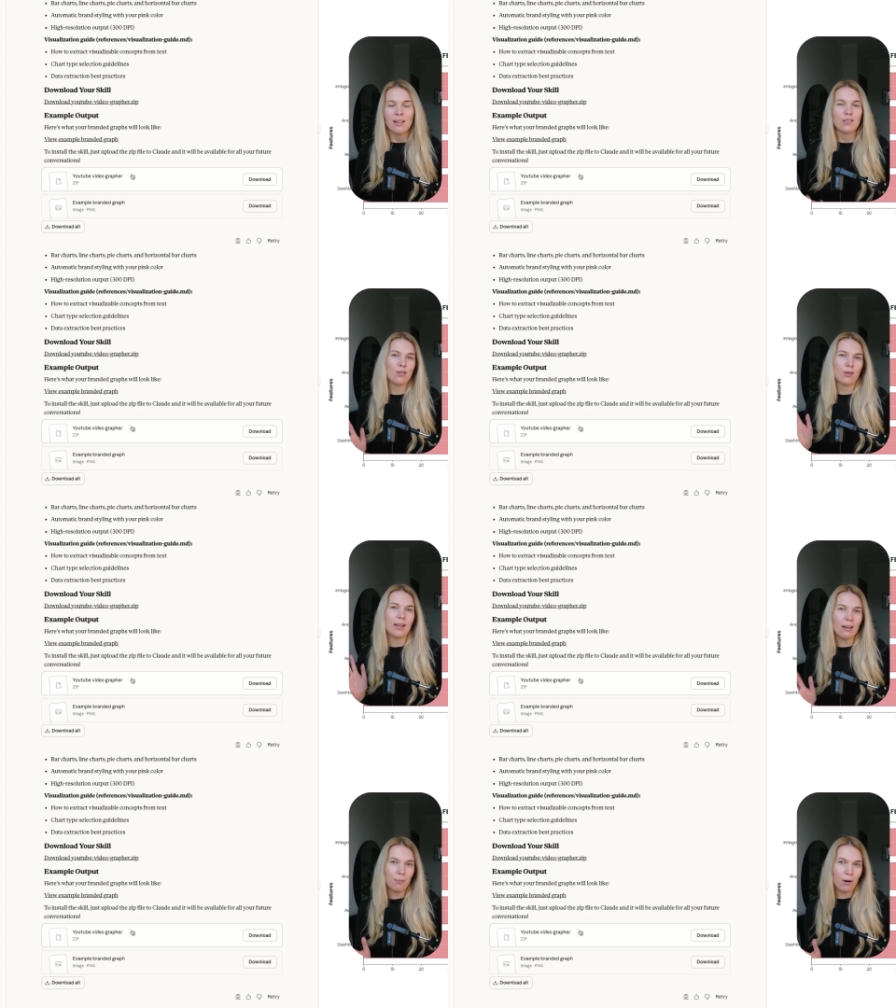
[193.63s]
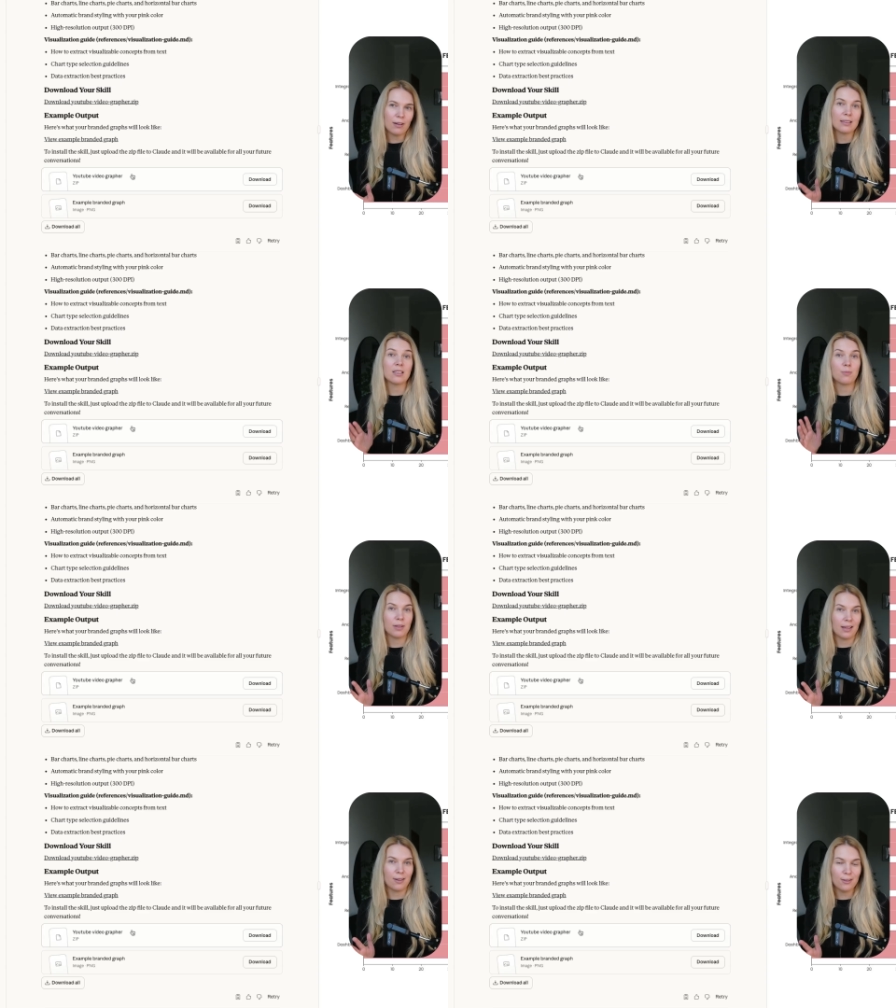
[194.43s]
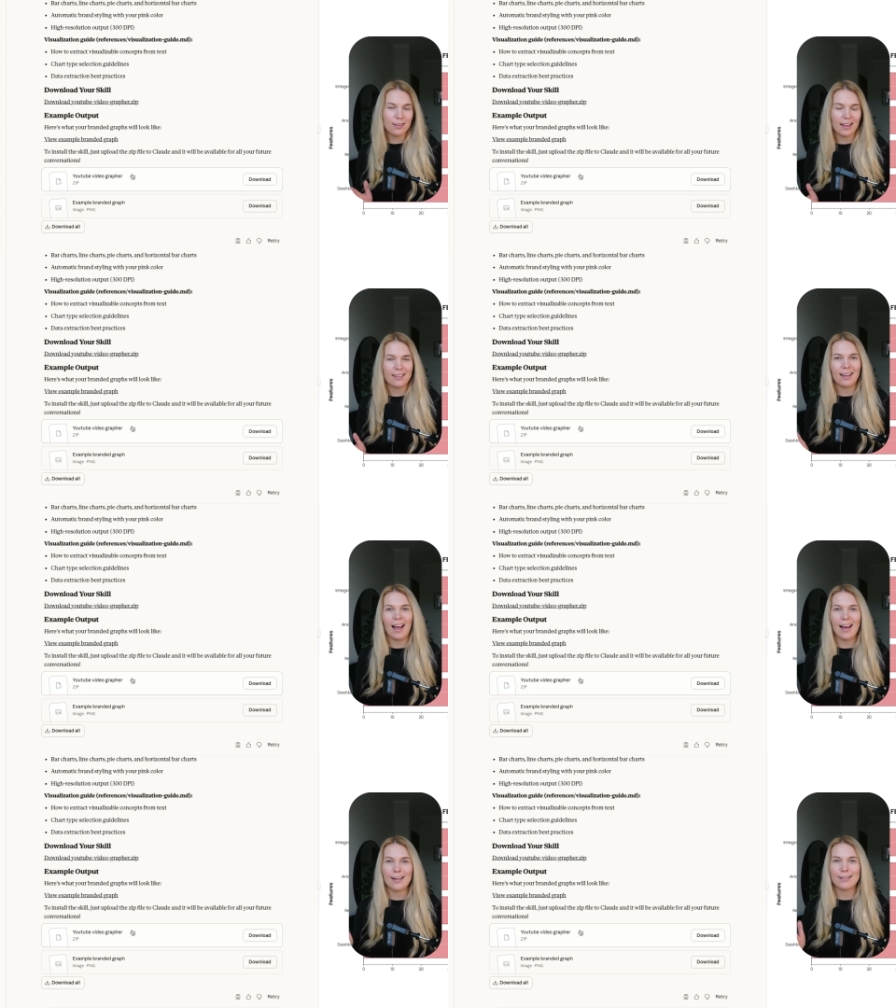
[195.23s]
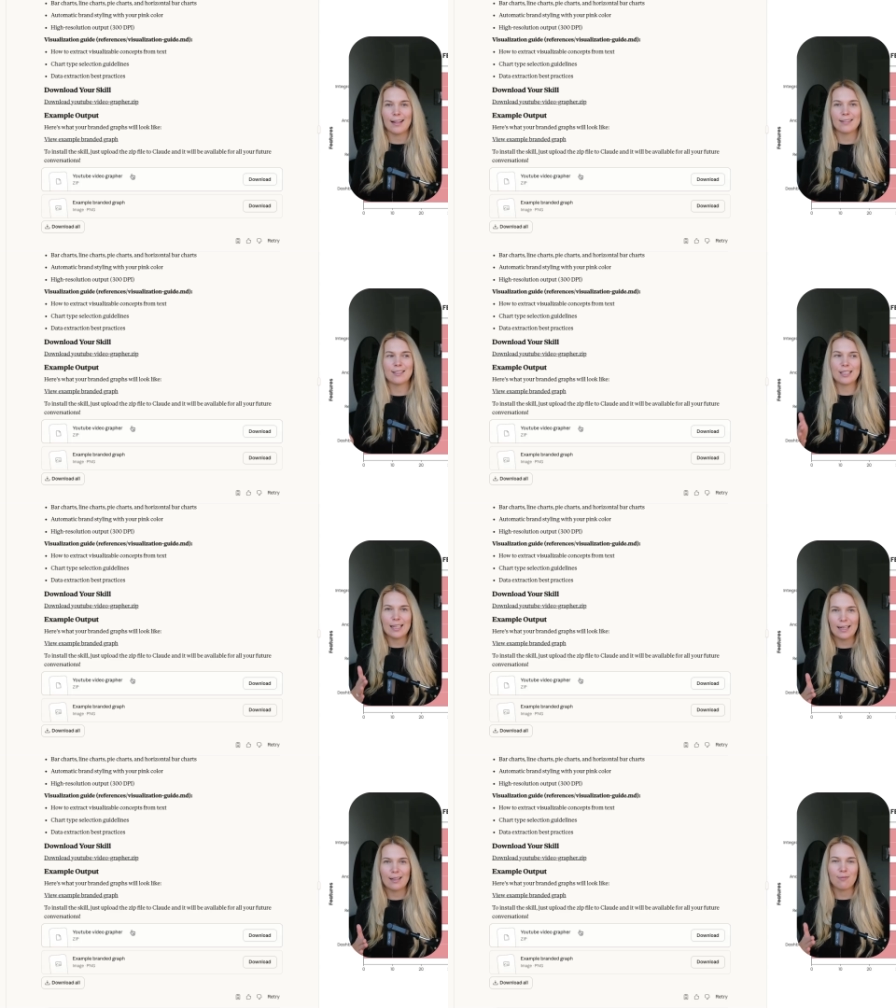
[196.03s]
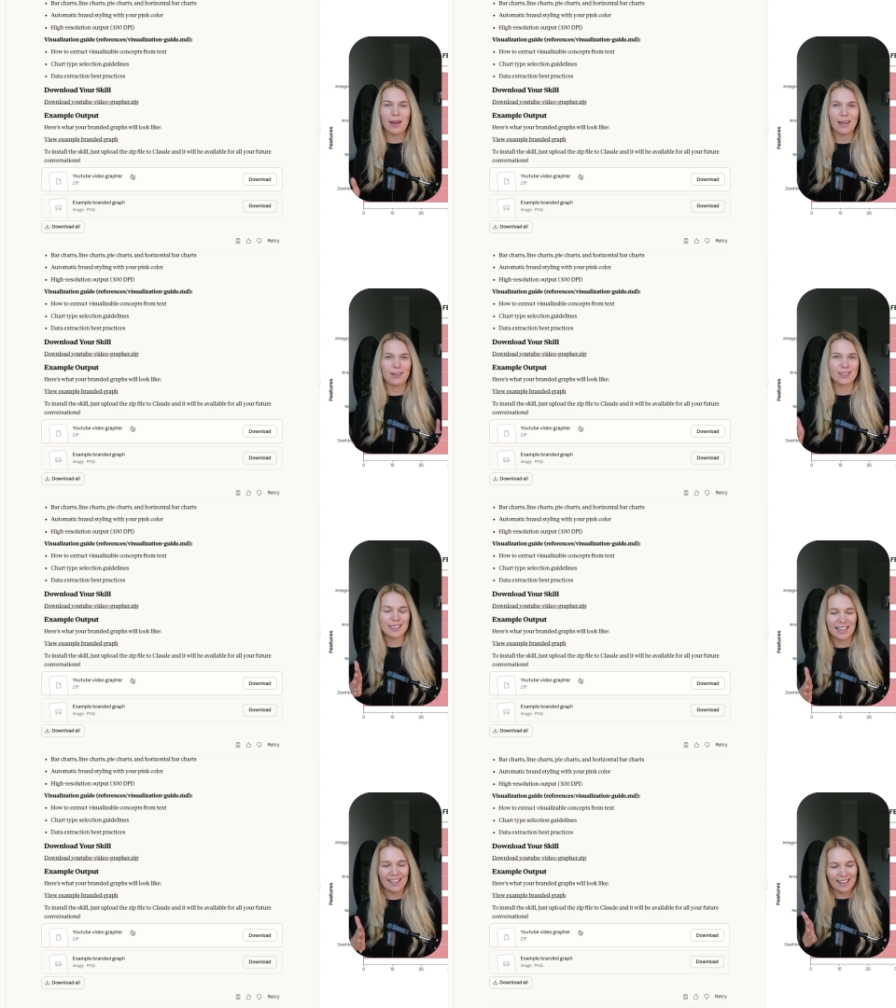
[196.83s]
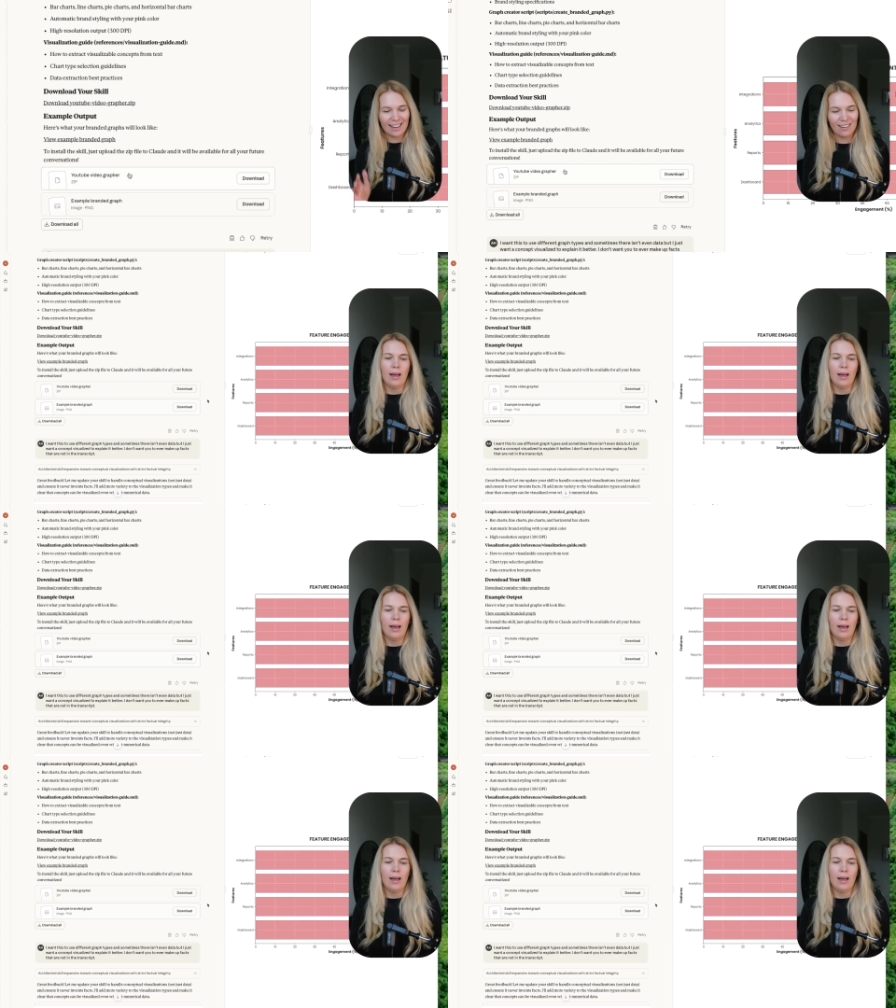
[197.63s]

So that part is pretty good that they added that skill maker skill there.